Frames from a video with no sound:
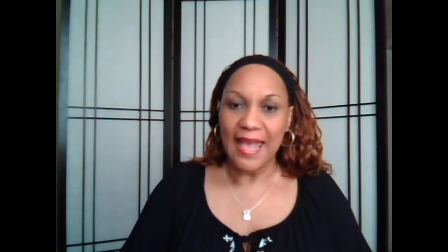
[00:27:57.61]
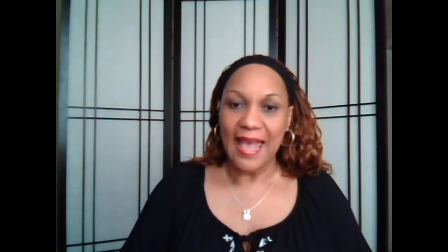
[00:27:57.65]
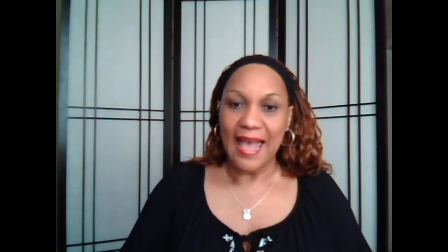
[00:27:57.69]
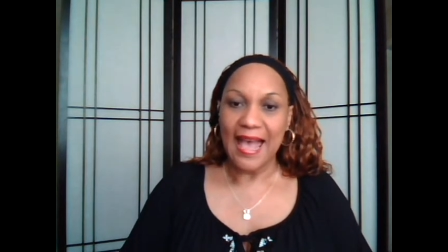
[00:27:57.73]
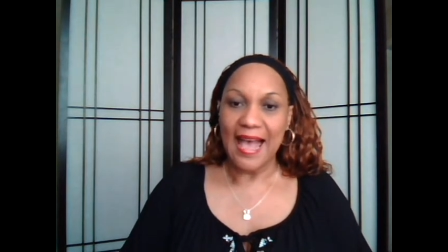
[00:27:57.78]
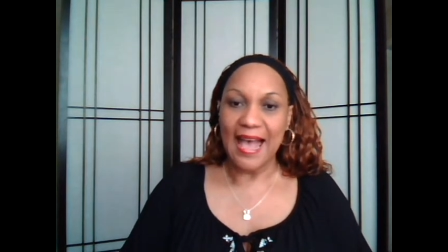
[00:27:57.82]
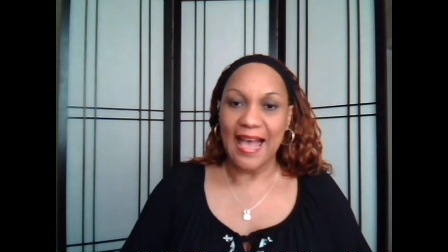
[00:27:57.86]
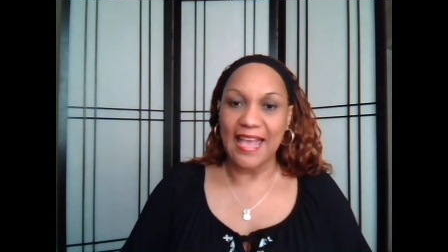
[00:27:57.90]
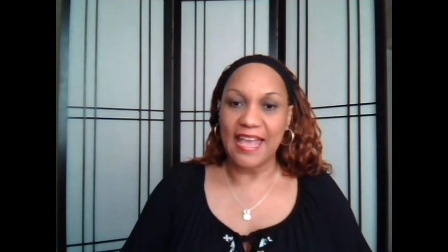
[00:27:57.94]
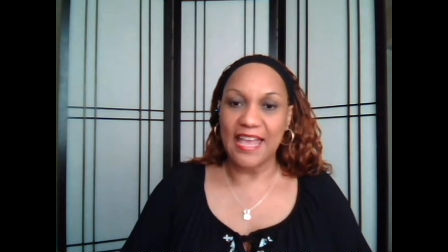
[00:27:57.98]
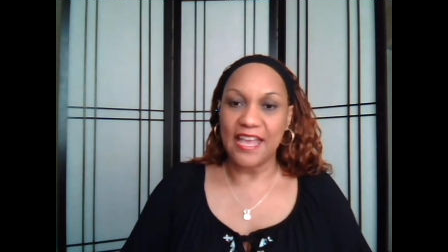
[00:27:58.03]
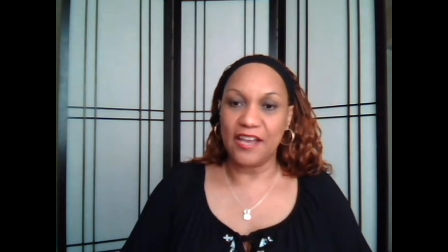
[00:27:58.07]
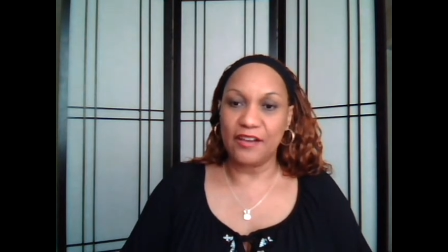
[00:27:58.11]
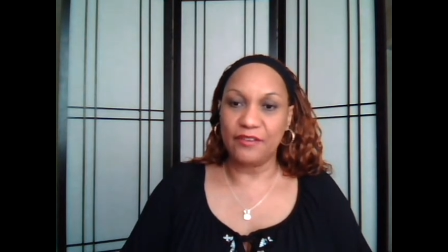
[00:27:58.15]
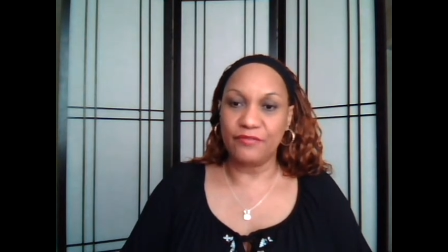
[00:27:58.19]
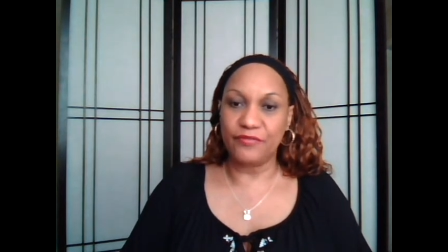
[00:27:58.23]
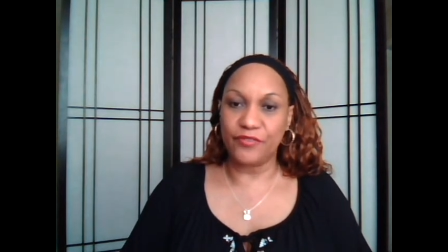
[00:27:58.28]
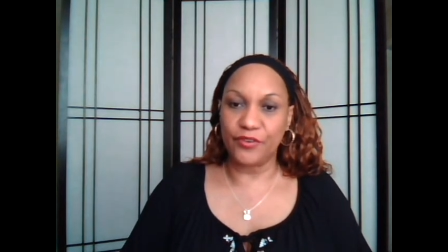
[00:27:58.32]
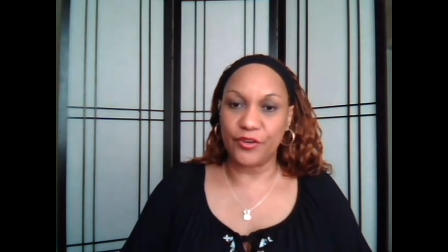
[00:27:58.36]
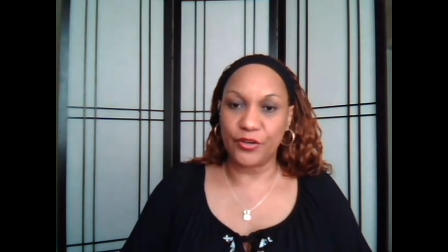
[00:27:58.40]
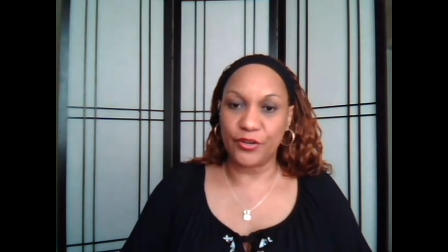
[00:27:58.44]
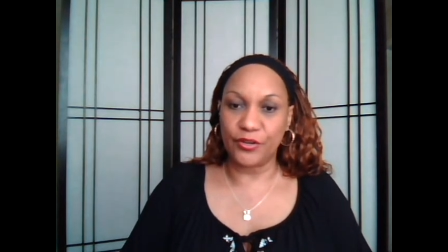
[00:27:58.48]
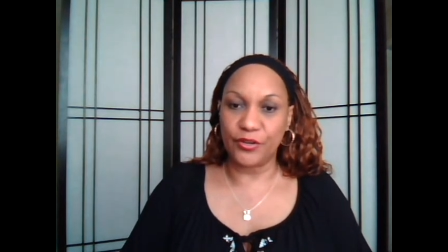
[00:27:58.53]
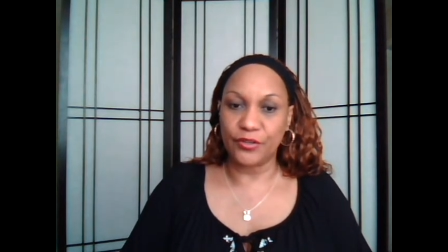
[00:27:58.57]

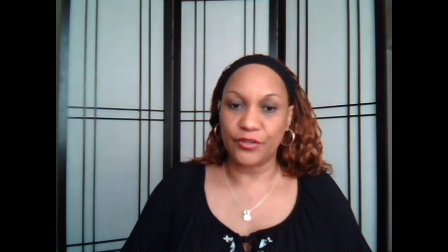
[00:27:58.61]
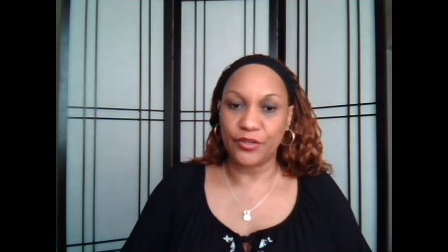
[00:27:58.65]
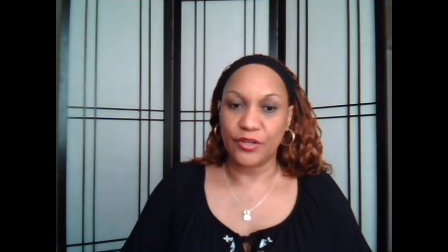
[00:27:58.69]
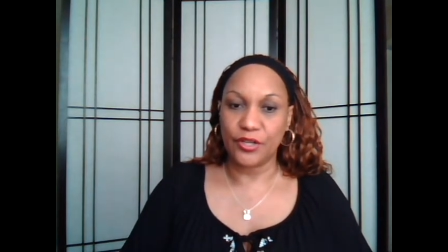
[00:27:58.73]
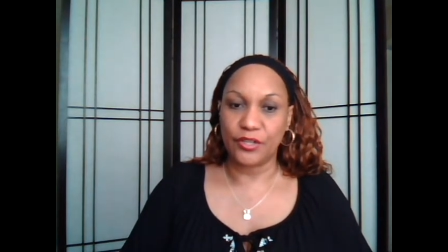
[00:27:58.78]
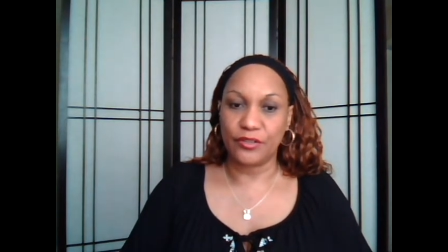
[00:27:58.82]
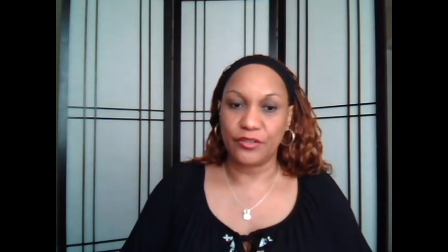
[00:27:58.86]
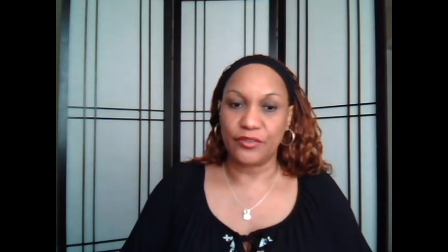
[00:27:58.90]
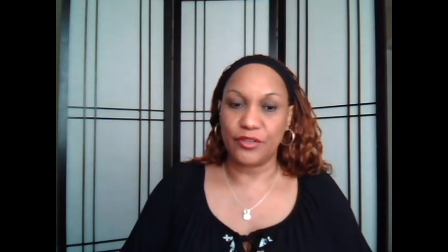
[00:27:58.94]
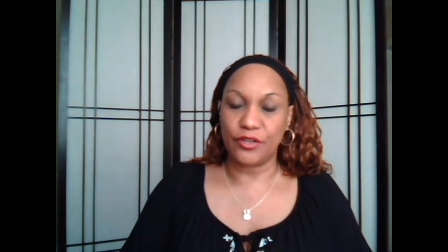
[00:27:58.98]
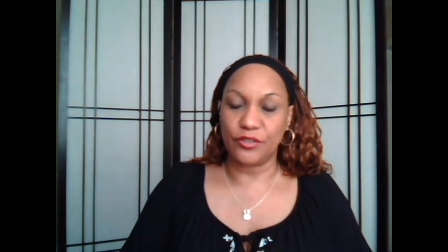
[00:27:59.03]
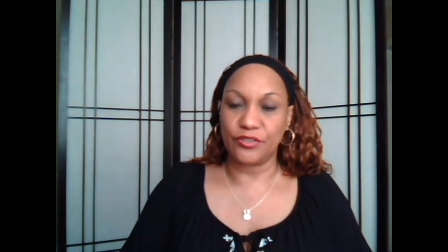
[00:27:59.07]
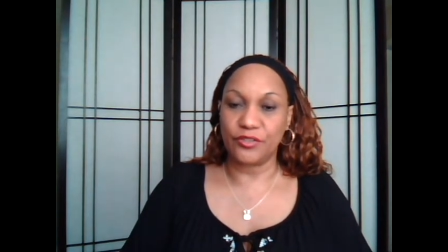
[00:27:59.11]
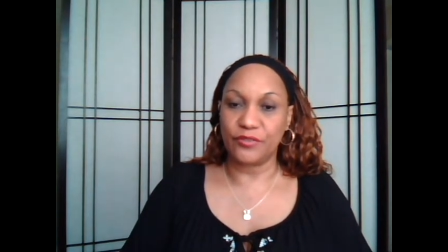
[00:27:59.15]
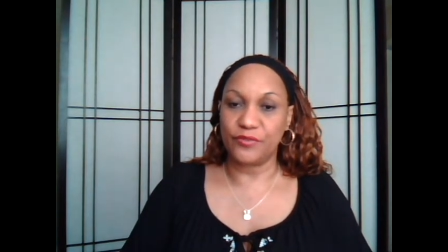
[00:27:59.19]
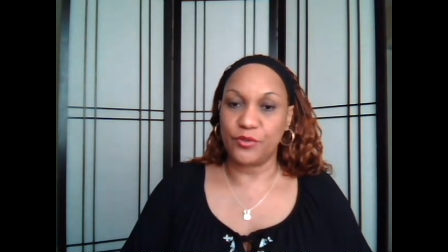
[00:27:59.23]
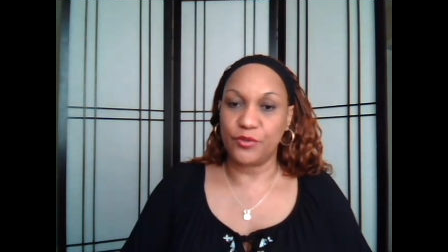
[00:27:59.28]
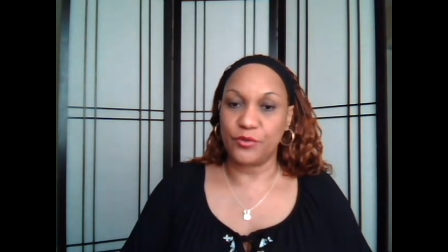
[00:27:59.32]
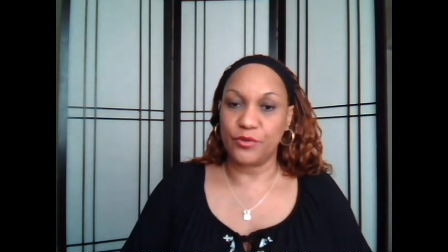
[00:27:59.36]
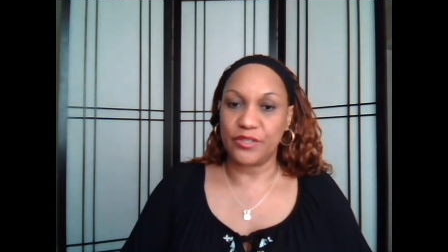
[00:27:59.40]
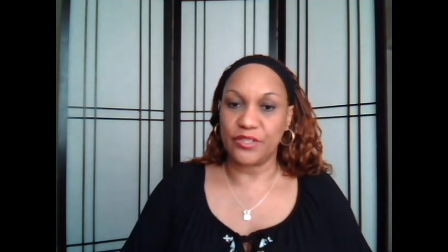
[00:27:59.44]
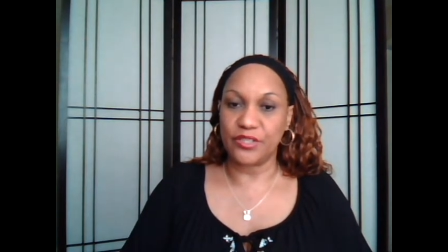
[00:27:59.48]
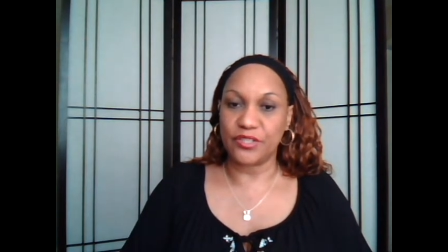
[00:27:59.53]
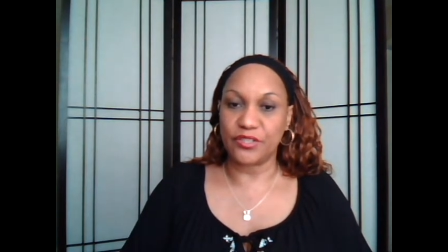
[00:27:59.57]
However, those of
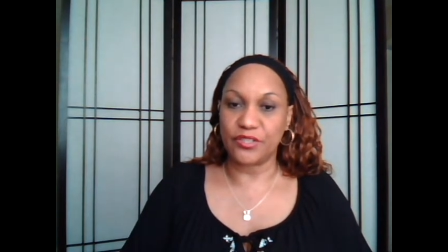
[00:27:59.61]
you in